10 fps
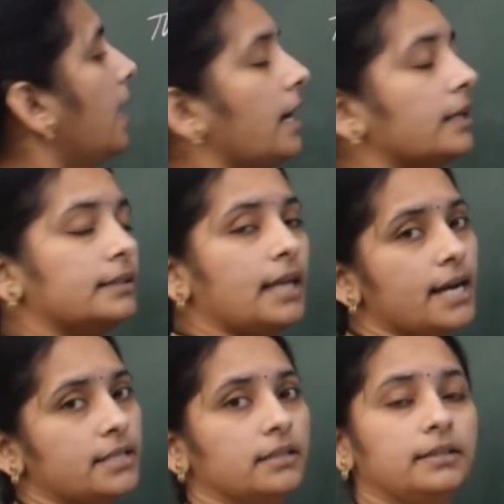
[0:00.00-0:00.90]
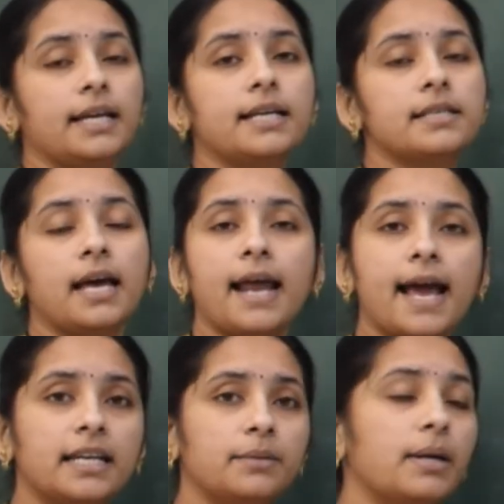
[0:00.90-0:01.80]
that. Things are
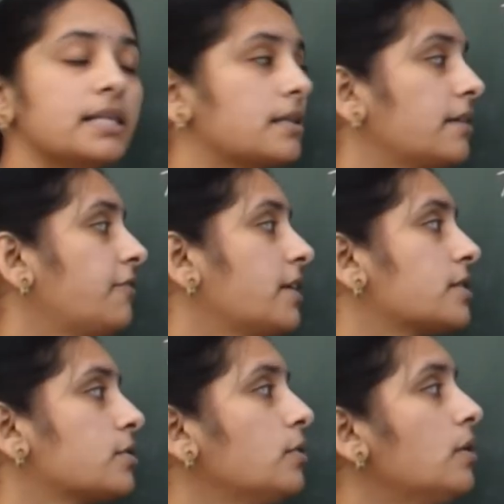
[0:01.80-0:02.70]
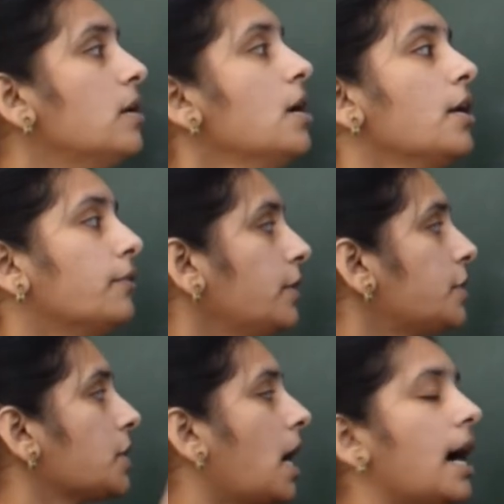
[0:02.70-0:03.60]
animals refers to,
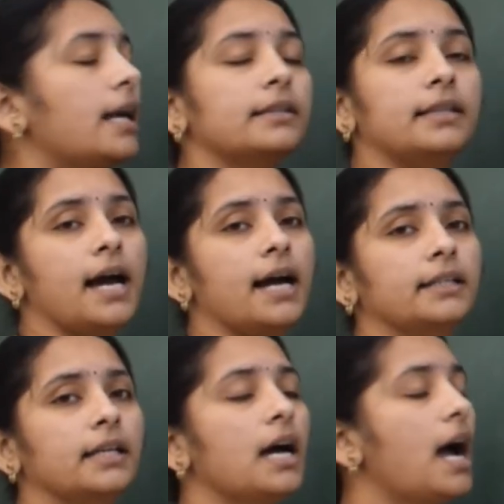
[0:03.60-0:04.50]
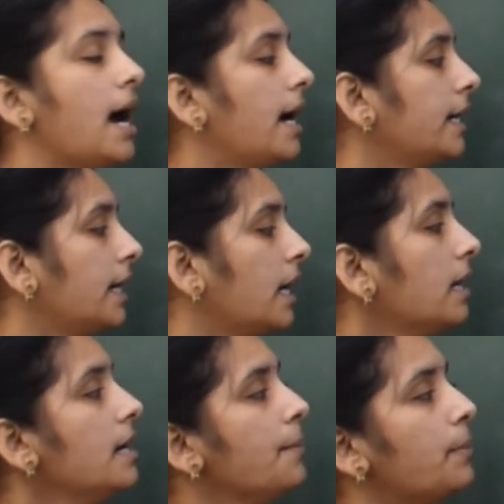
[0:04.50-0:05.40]
which are that. And
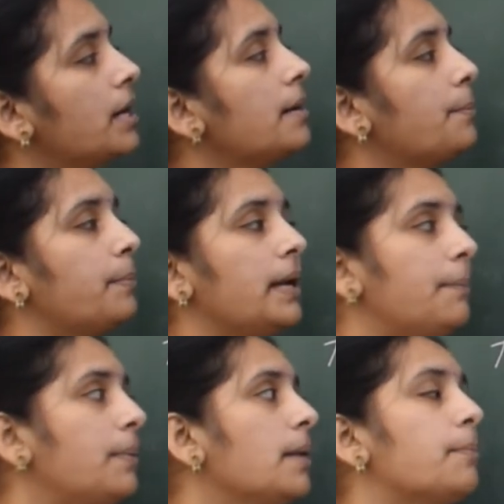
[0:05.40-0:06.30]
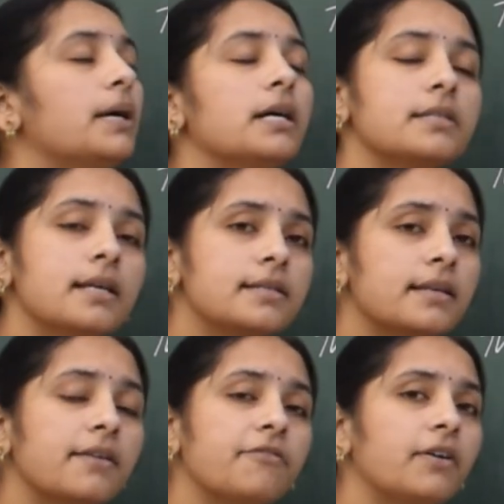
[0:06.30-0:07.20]
people, persons
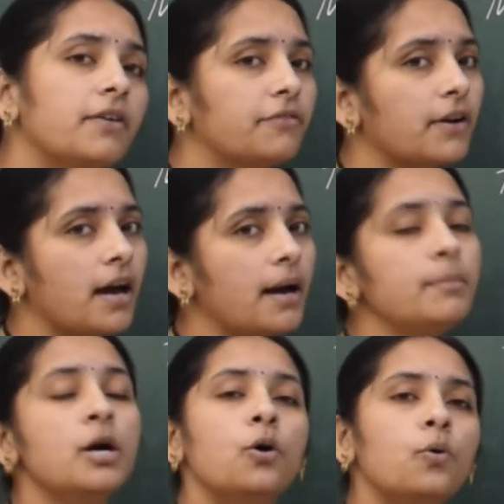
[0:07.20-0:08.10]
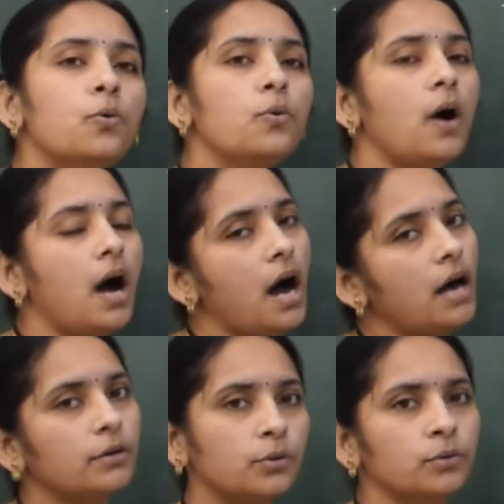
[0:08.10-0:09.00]
refer from who
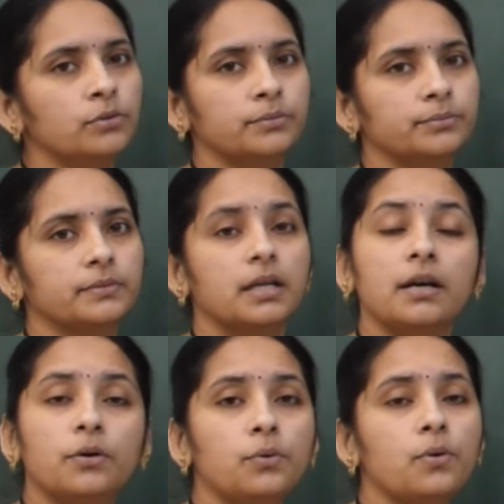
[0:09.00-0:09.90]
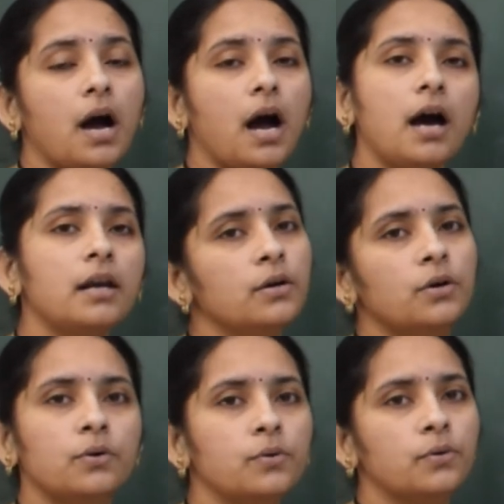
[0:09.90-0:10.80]
are whom. Who are
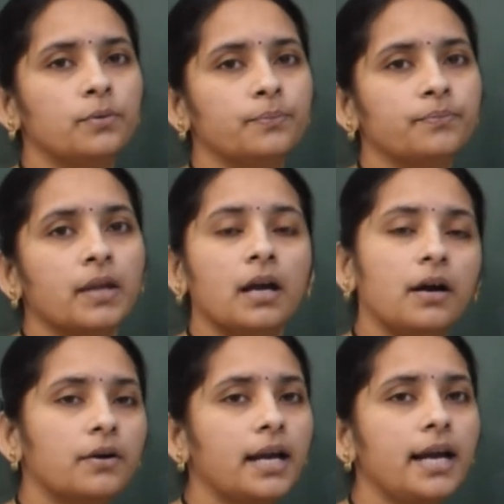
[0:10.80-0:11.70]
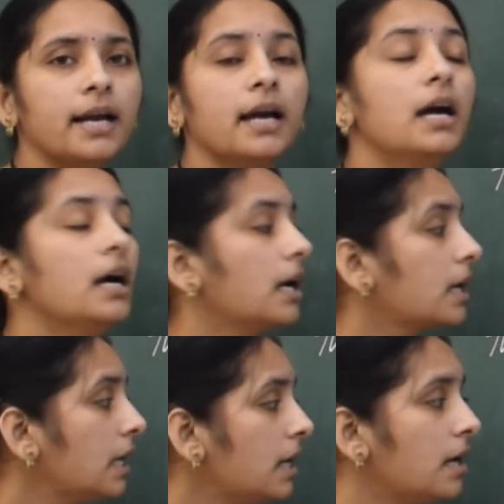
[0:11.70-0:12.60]
whom. Okay. A
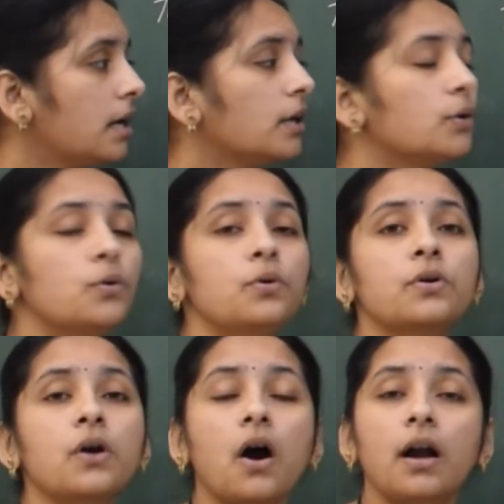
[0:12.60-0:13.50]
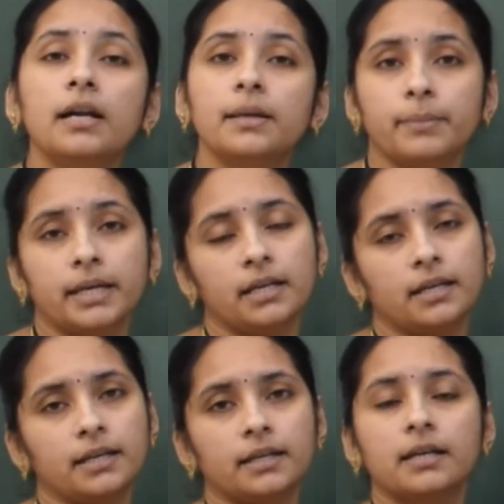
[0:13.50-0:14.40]
girl who called
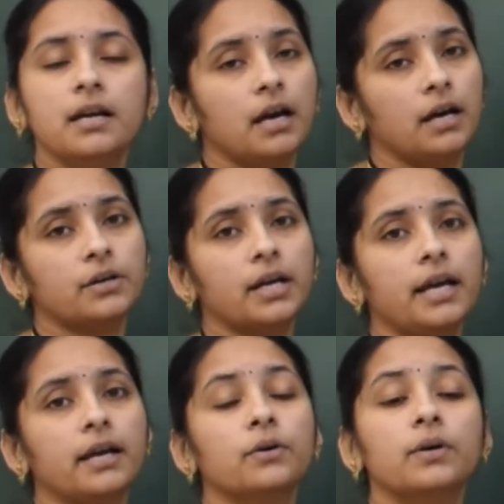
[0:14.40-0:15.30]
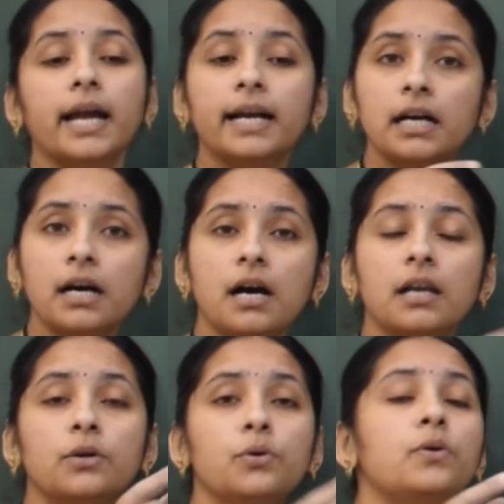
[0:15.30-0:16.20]
me. Okay. A
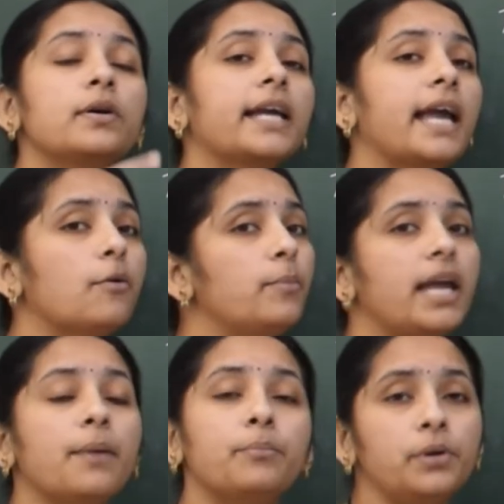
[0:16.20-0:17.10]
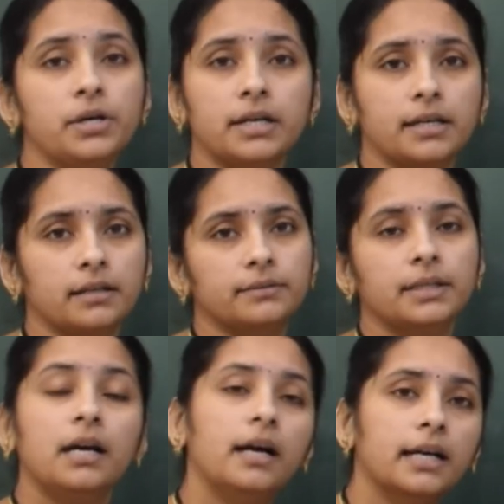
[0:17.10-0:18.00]
girl who gave me a book.
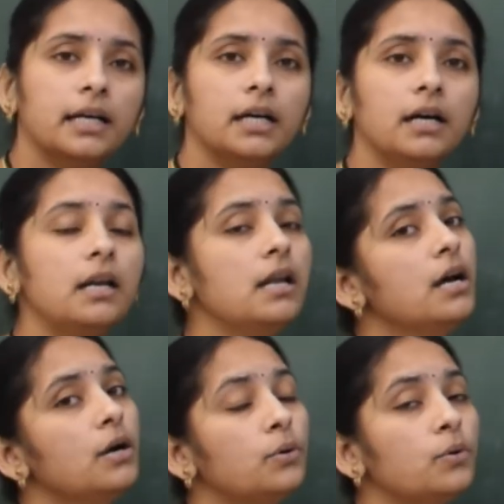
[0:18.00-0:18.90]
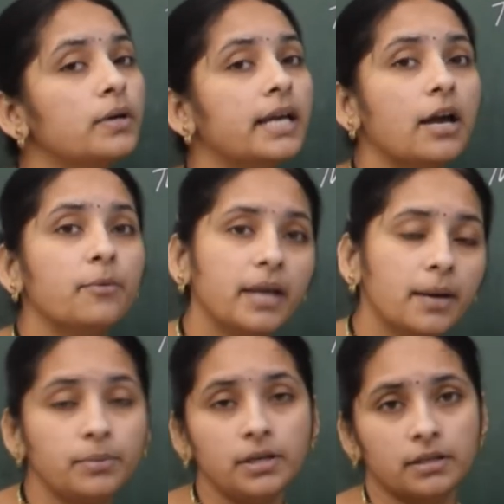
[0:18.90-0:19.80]
A girl who gave me
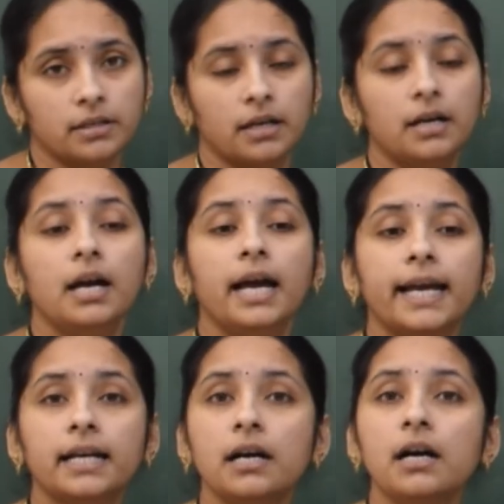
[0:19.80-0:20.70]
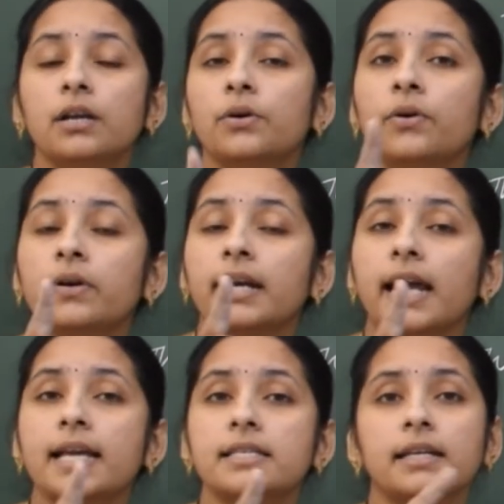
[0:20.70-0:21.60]
a book. A girl who
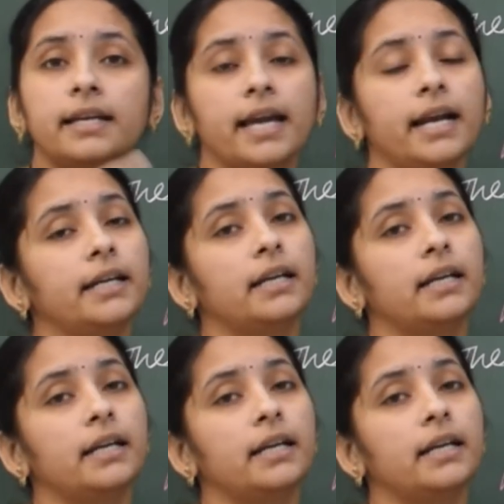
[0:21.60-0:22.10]
raised a